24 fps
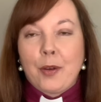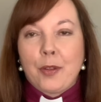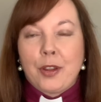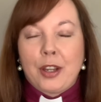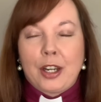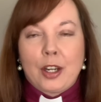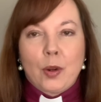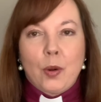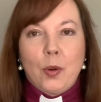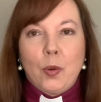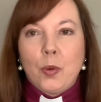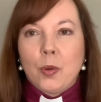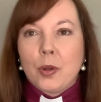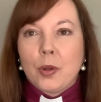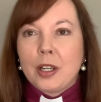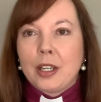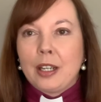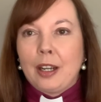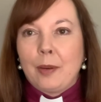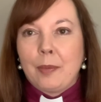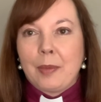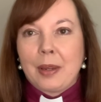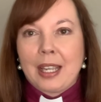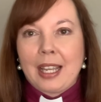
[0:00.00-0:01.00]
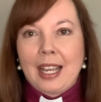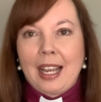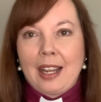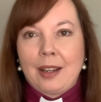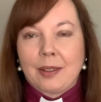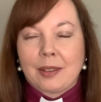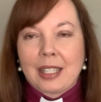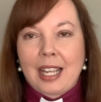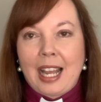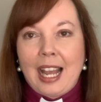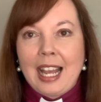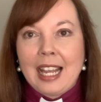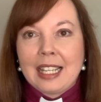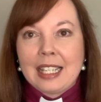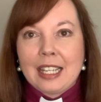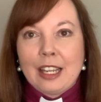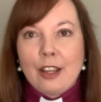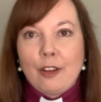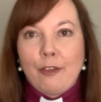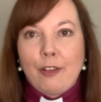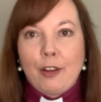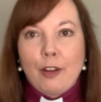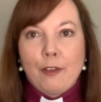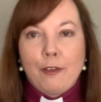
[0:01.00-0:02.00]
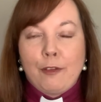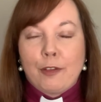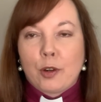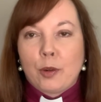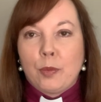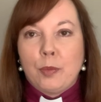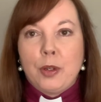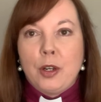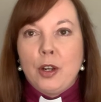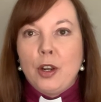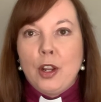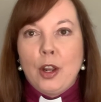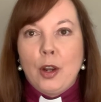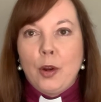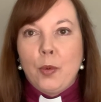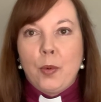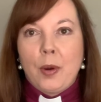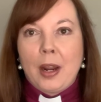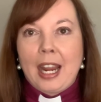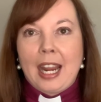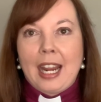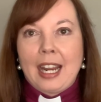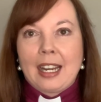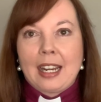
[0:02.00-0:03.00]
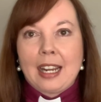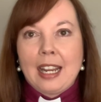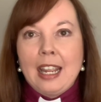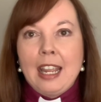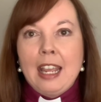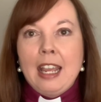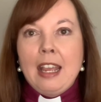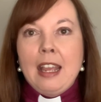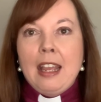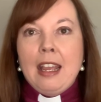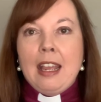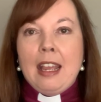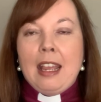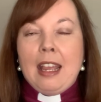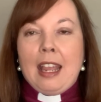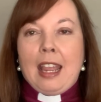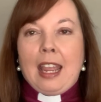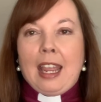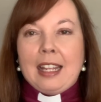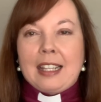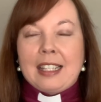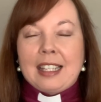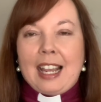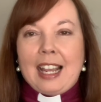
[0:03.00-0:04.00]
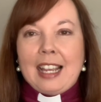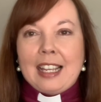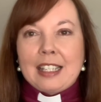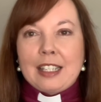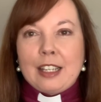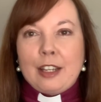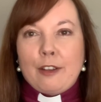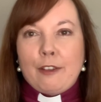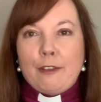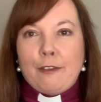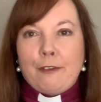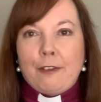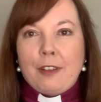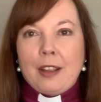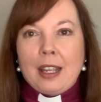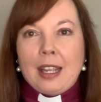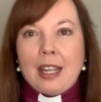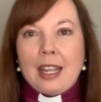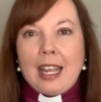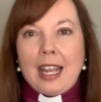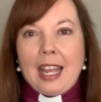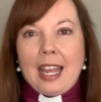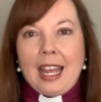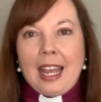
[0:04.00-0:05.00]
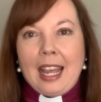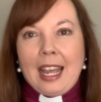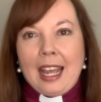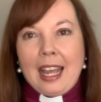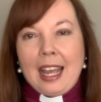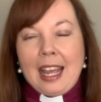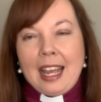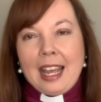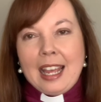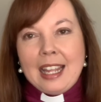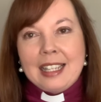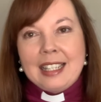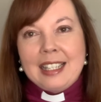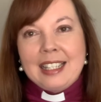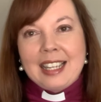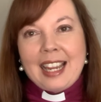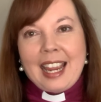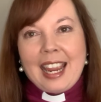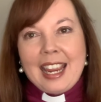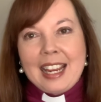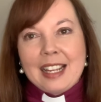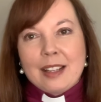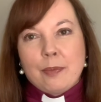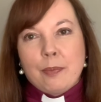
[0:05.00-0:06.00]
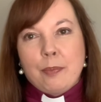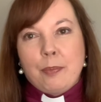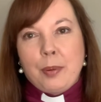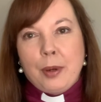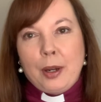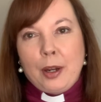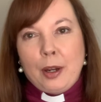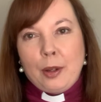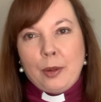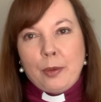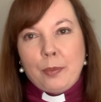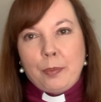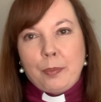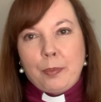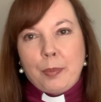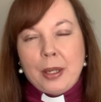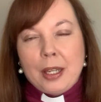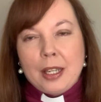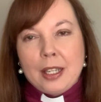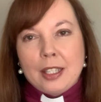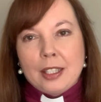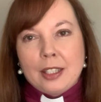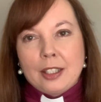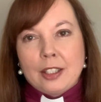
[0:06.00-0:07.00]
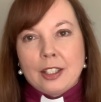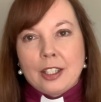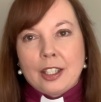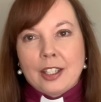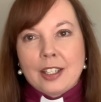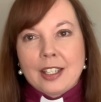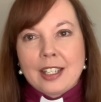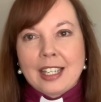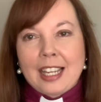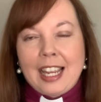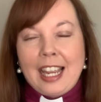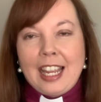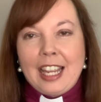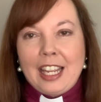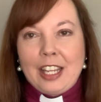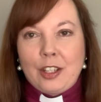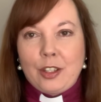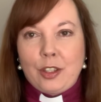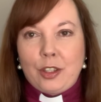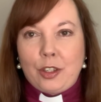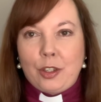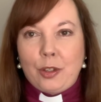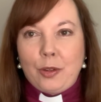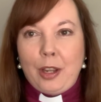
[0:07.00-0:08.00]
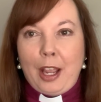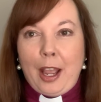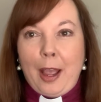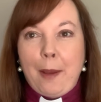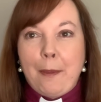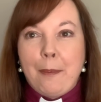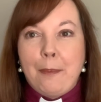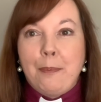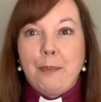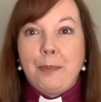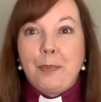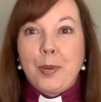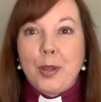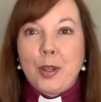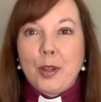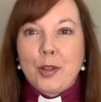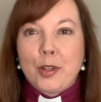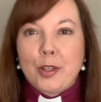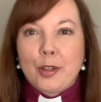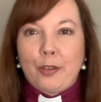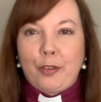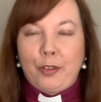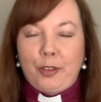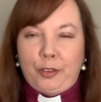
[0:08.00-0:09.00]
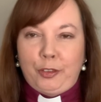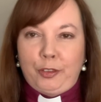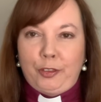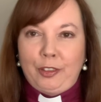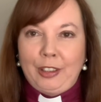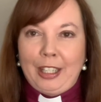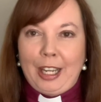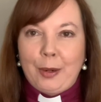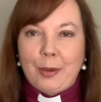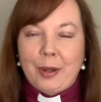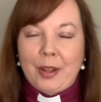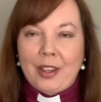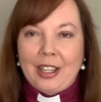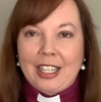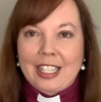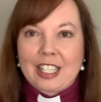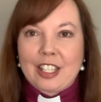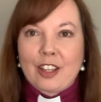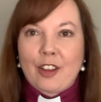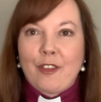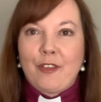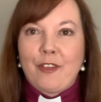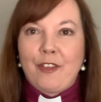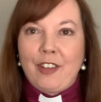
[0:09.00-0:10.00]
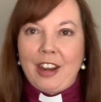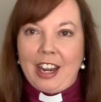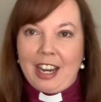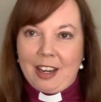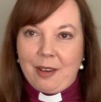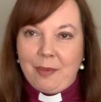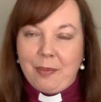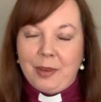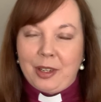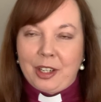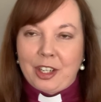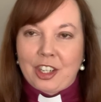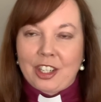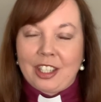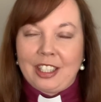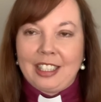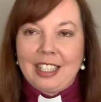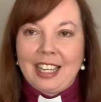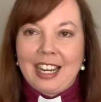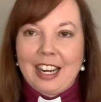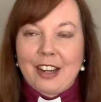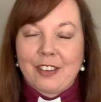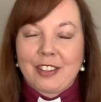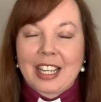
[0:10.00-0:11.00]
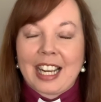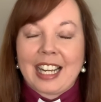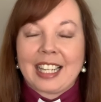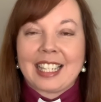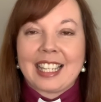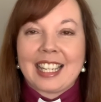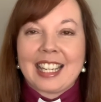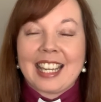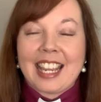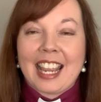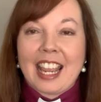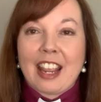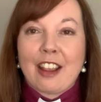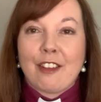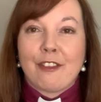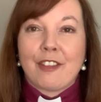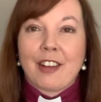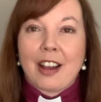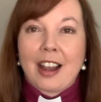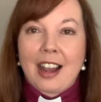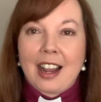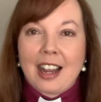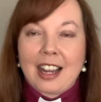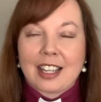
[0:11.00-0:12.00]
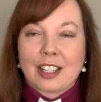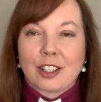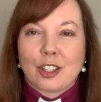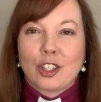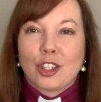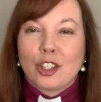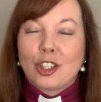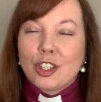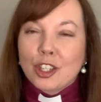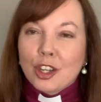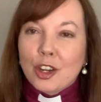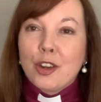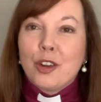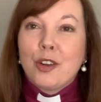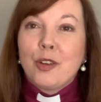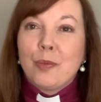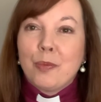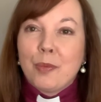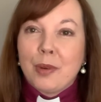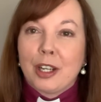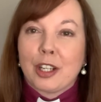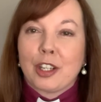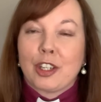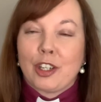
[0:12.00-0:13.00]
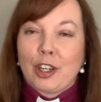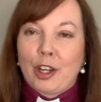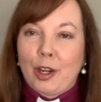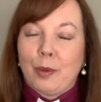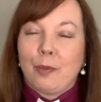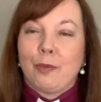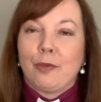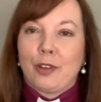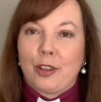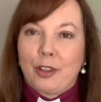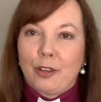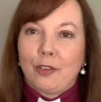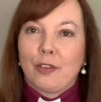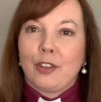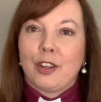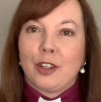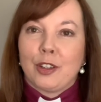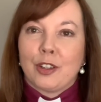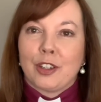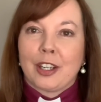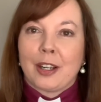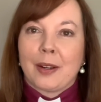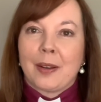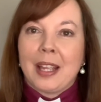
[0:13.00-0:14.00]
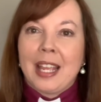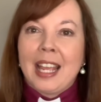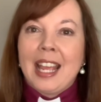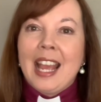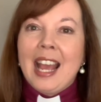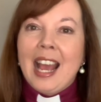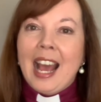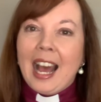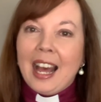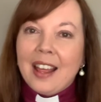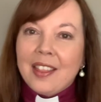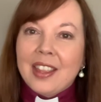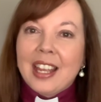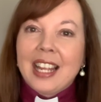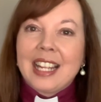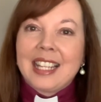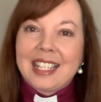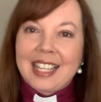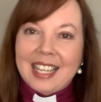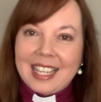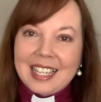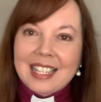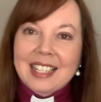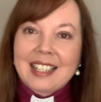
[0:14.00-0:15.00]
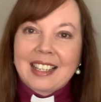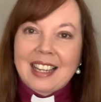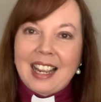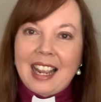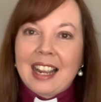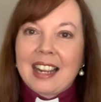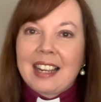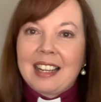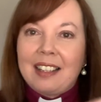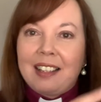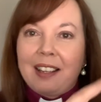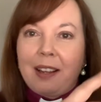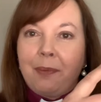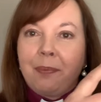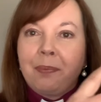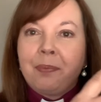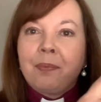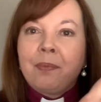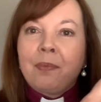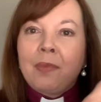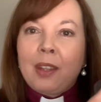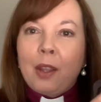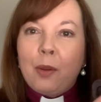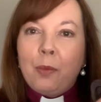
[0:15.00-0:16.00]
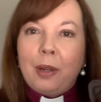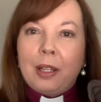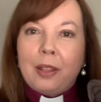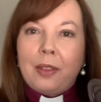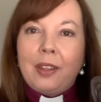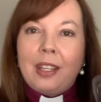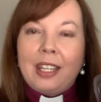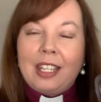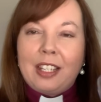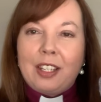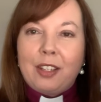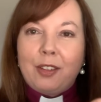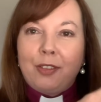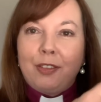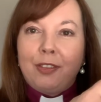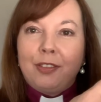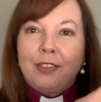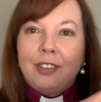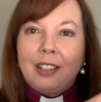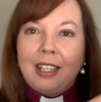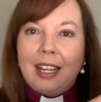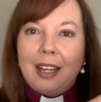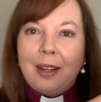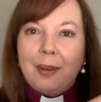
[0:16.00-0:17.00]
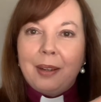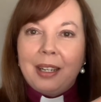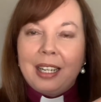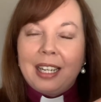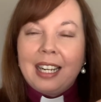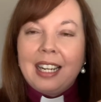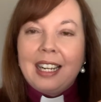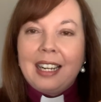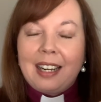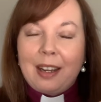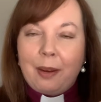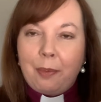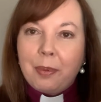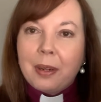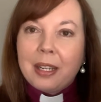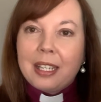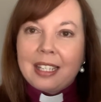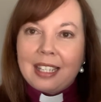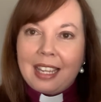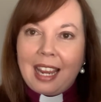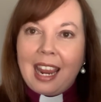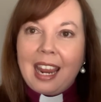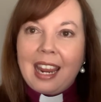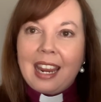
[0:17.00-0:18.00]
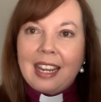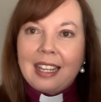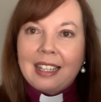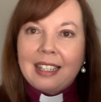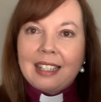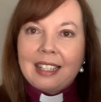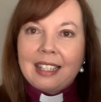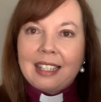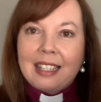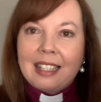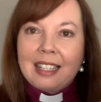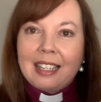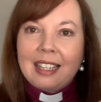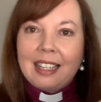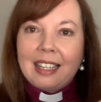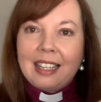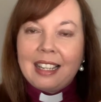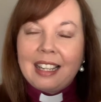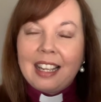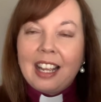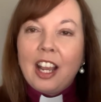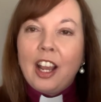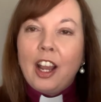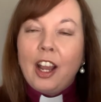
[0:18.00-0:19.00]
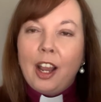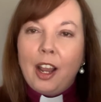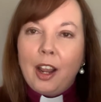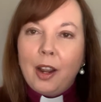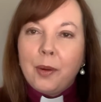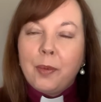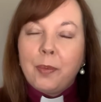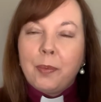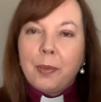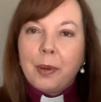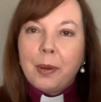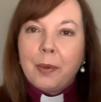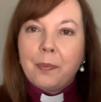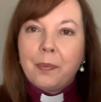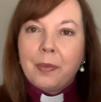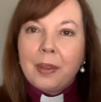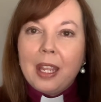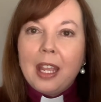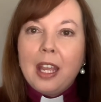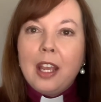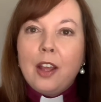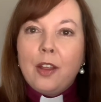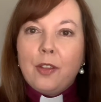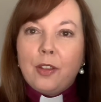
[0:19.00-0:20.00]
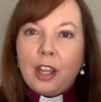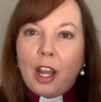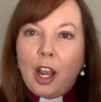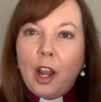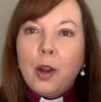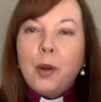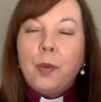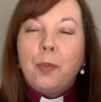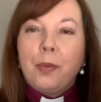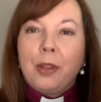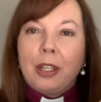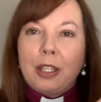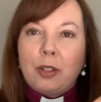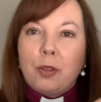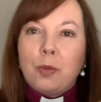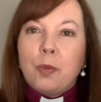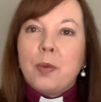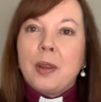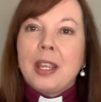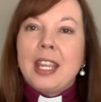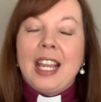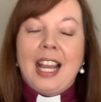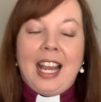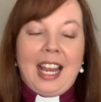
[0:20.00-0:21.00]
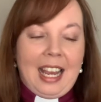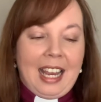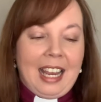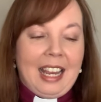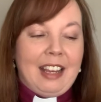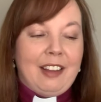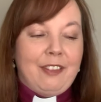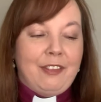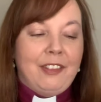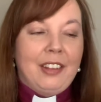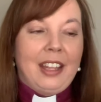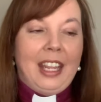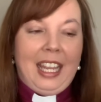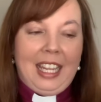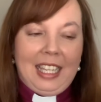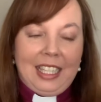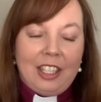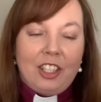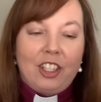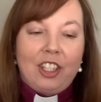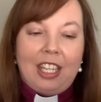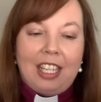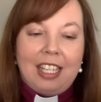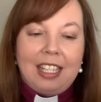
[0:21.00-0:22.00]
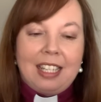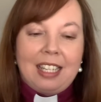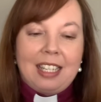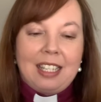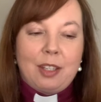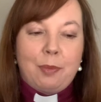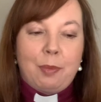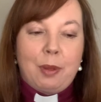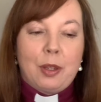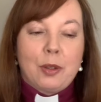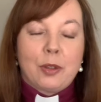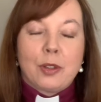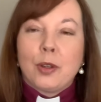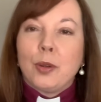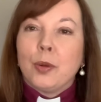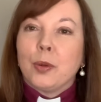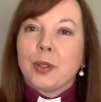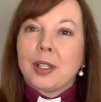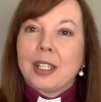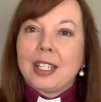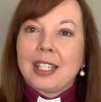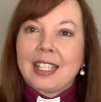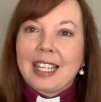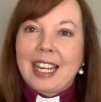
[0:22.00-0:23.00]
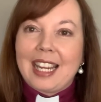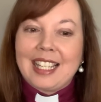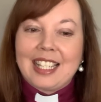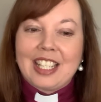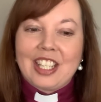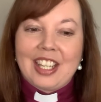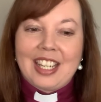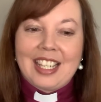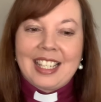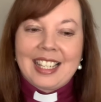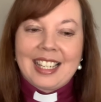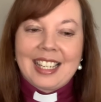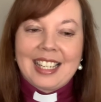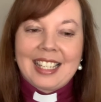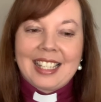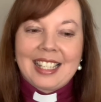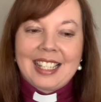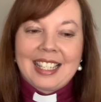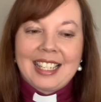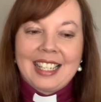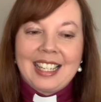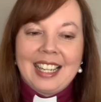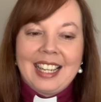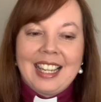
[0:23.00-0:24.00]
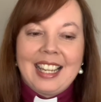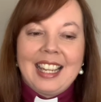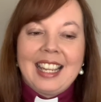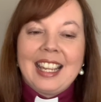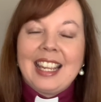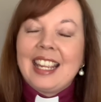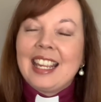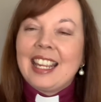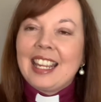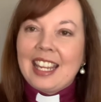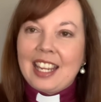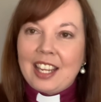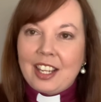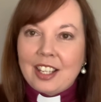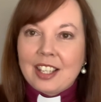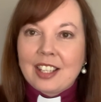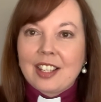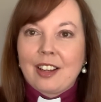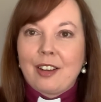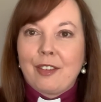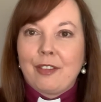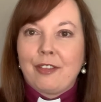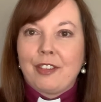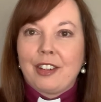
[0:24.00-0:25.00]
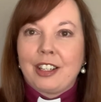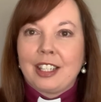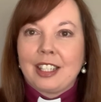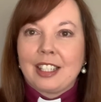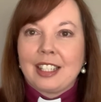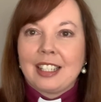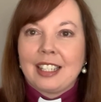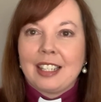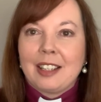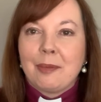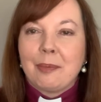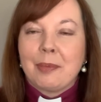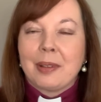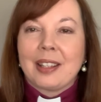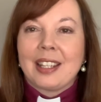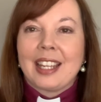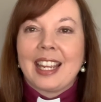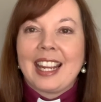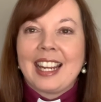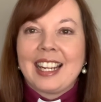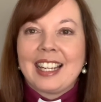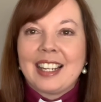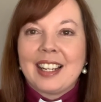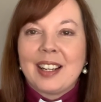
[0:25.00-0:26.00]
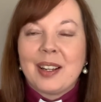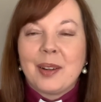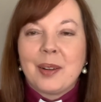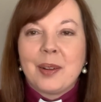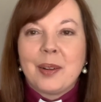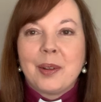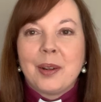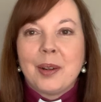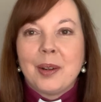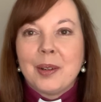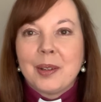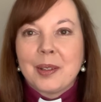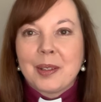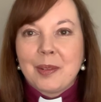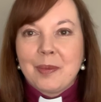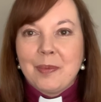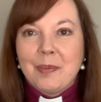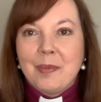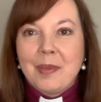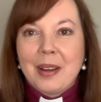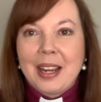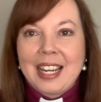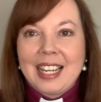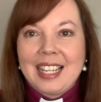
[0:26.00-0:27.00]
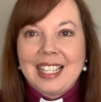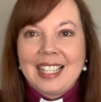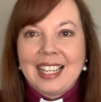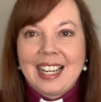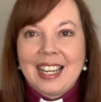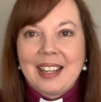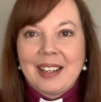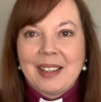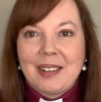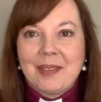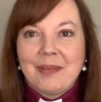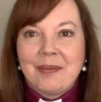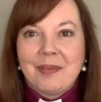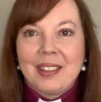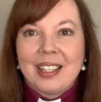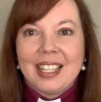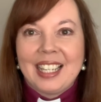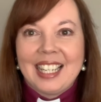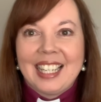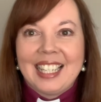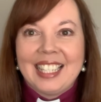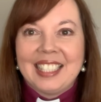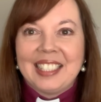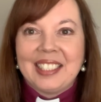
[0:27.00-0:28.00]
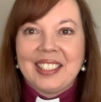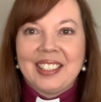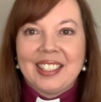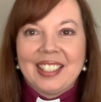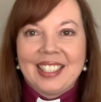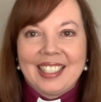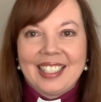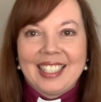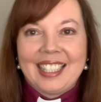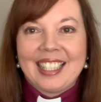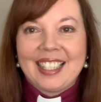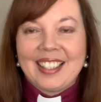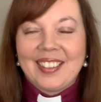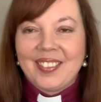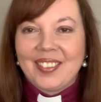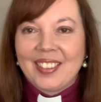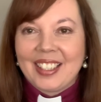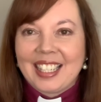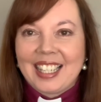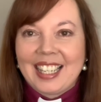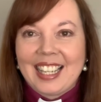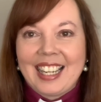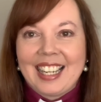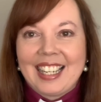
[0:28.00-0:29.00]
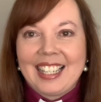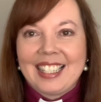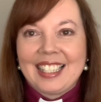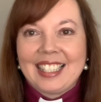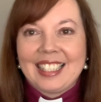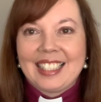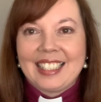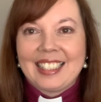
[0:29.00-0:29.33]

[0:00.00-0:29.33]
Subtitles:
they're all coming out as if from nowhere. It's as if a dead bulb turns into a beautiful flower that's very much alive and gave us so much hope for the future. And that's exactly what this flower represents. Hope. The hope that we have in Jesus, because God sent Jesus, he suffered, but then God made him alive again